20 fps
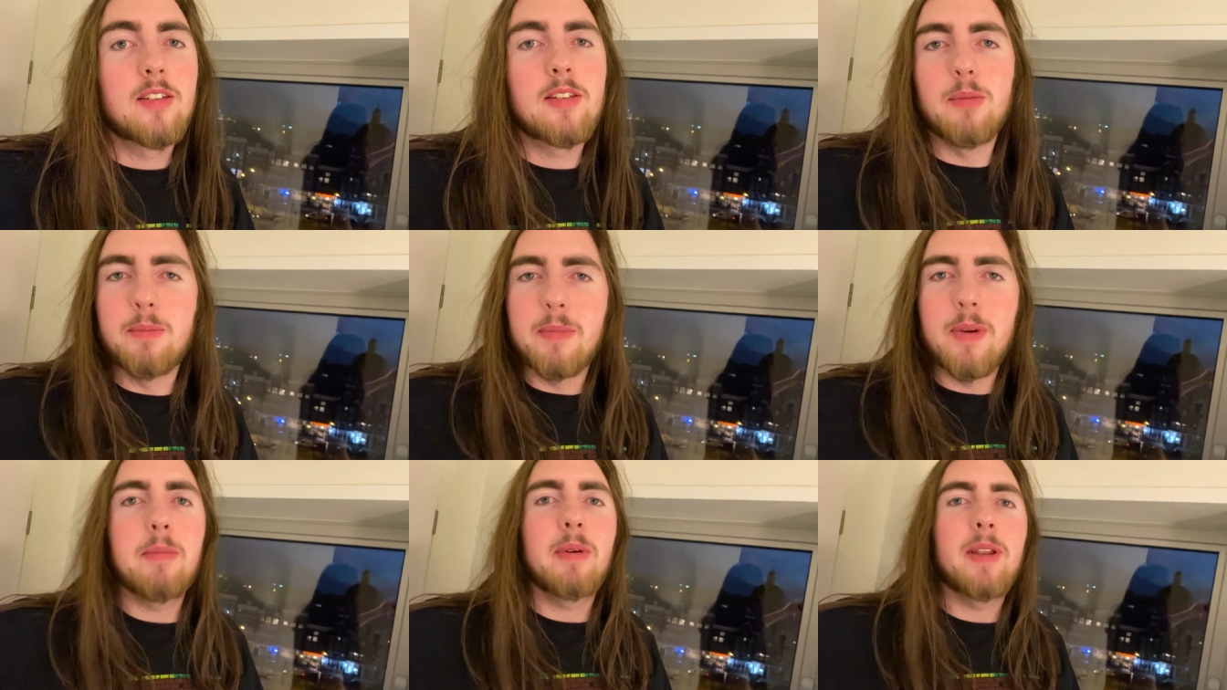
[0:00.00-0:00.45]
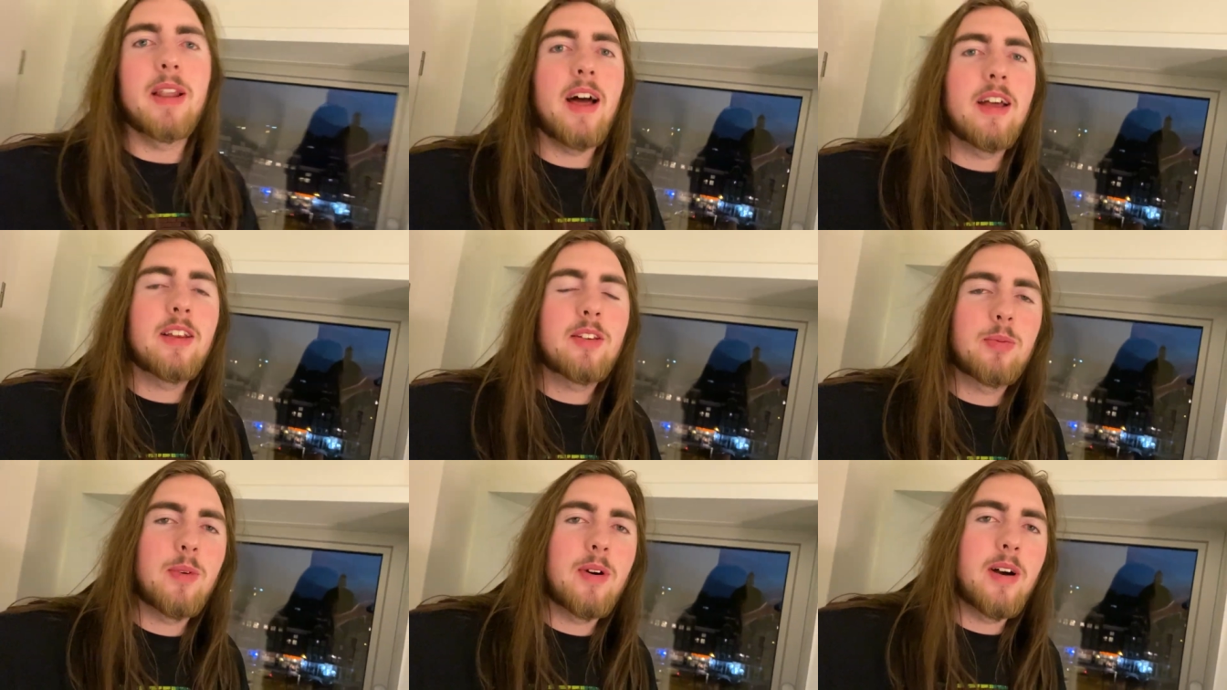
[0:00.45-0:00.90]
Some people
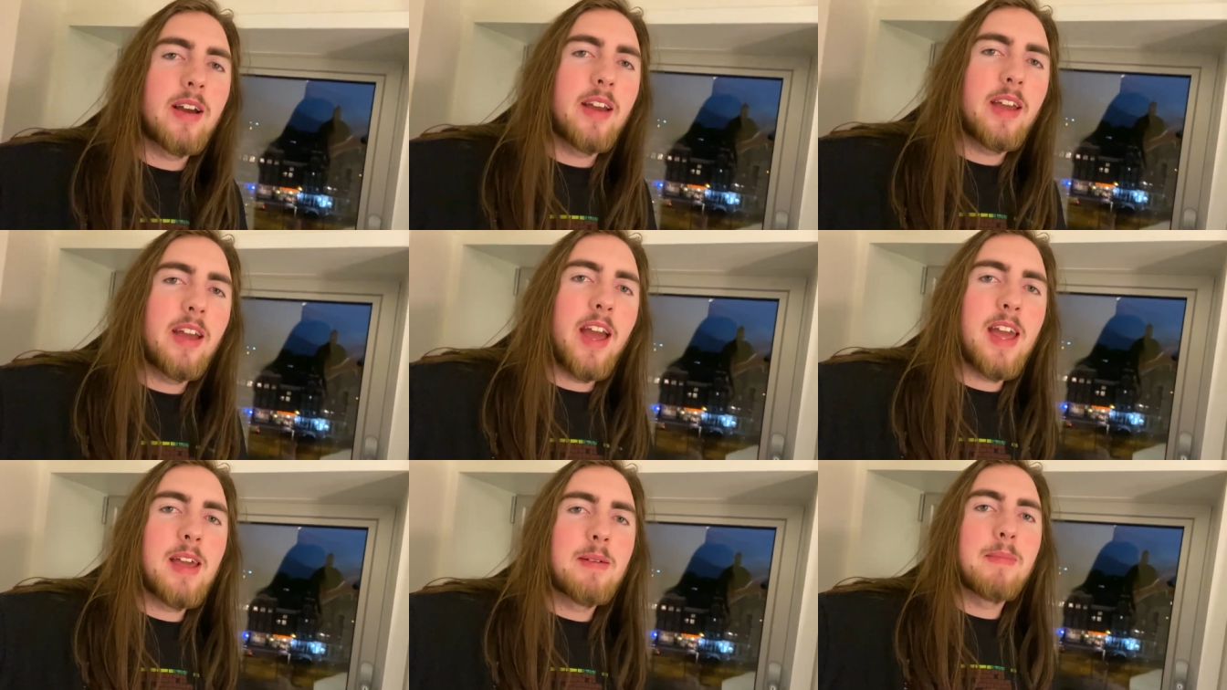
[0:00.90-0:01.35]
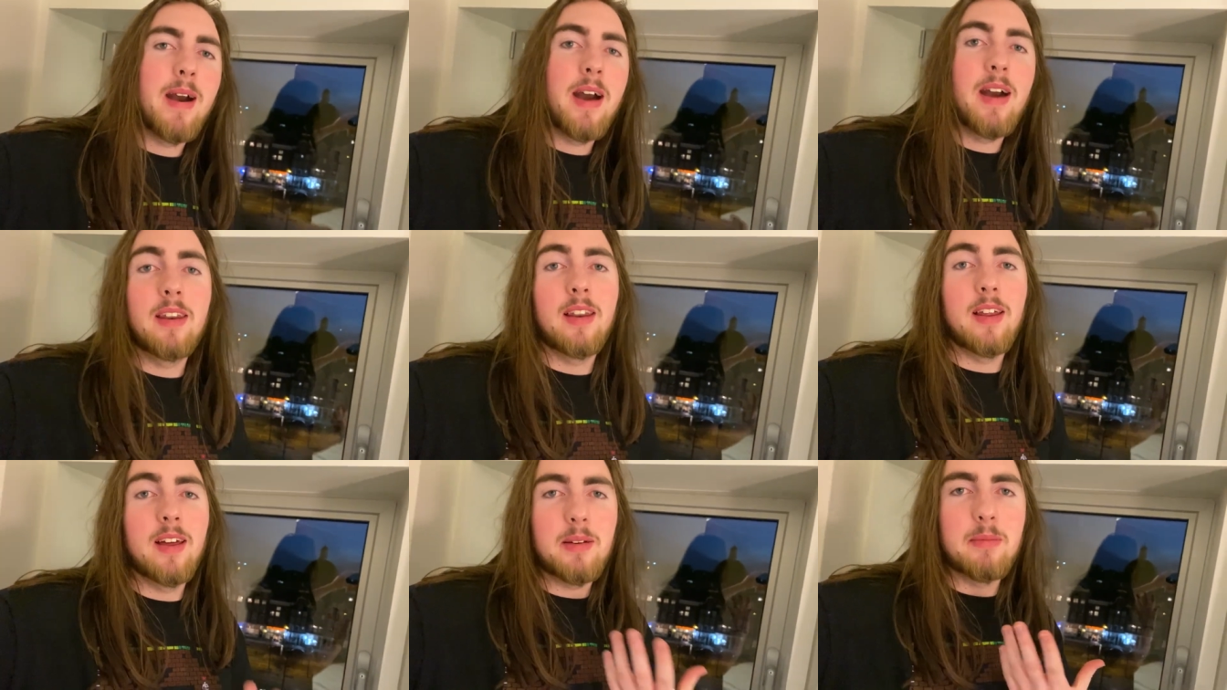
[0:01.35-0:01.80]
ask why a
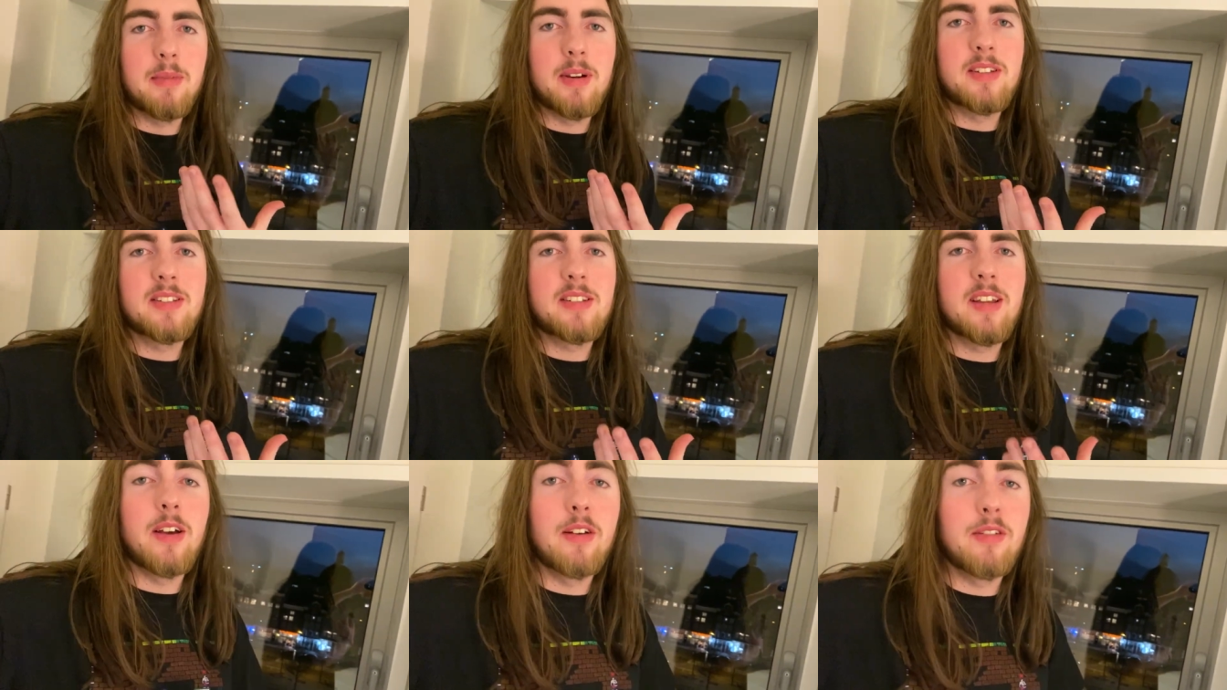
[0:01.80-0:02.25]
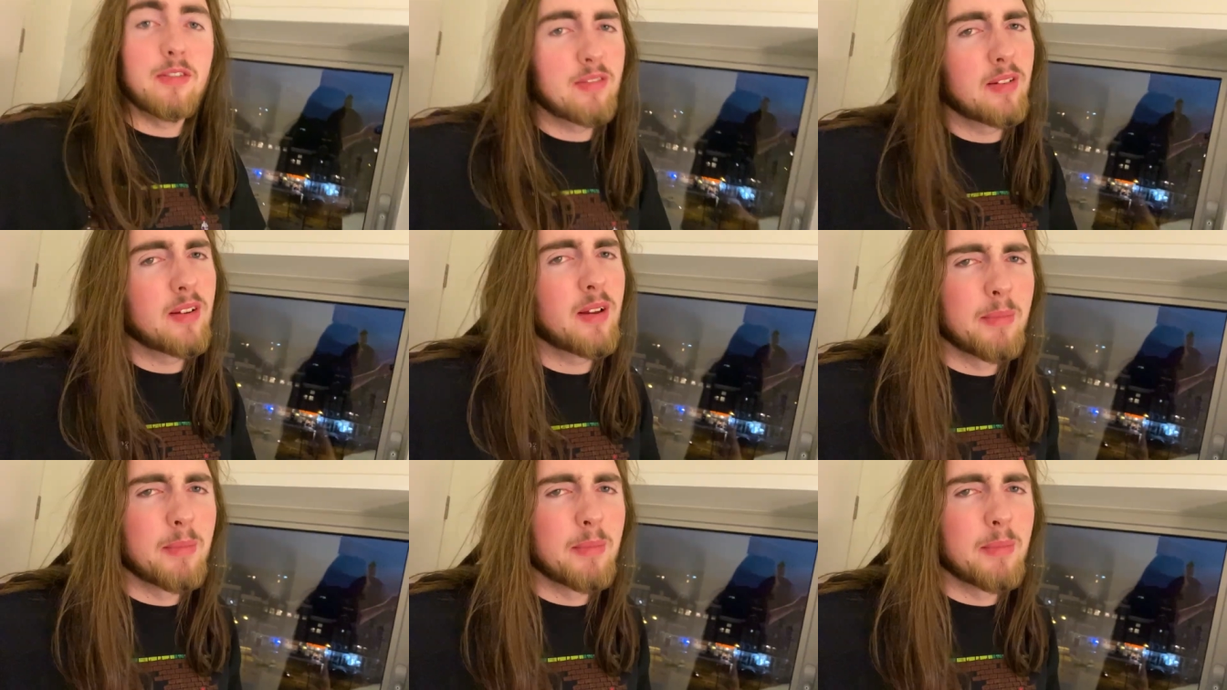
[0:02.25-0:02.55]
man like myself,